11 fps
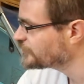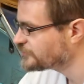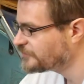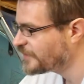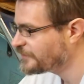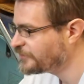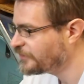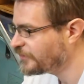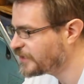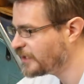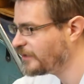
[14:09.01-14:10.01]
to remember that
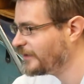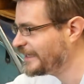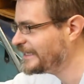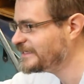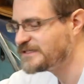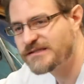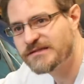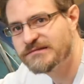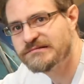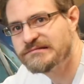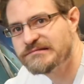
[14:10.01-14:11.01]
the car is
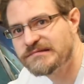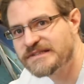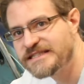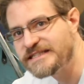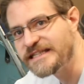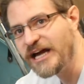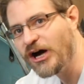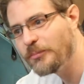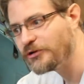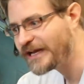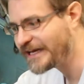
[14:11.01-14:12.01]
sitting
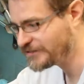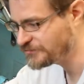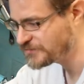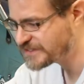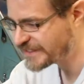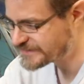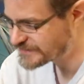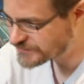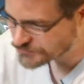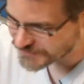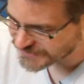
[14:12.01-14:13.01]
up on axle stands a
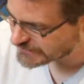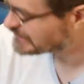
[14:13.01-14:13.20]
little bit.